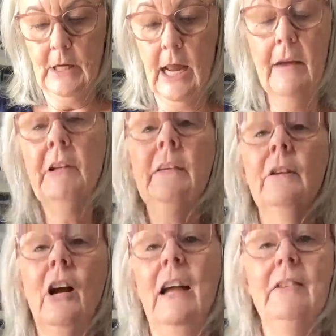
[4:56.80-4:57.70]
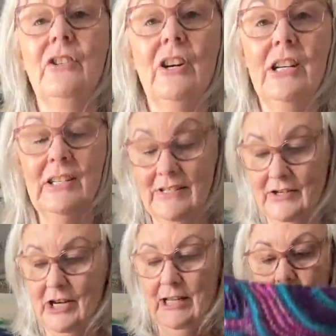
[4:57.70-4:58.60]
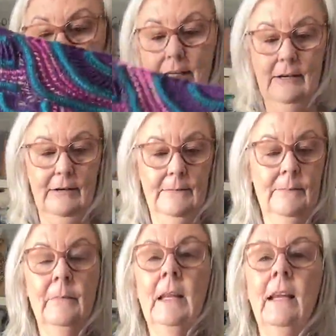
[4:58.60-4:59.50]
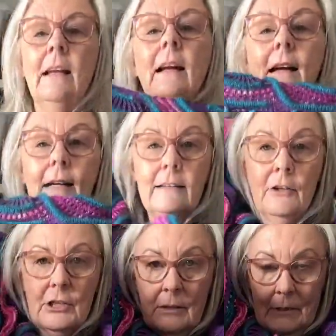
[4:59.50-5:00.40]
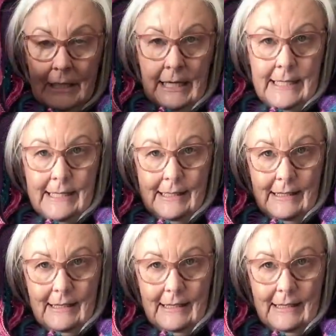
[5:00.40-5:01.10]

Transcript: I haven't tried to style it, so usually with these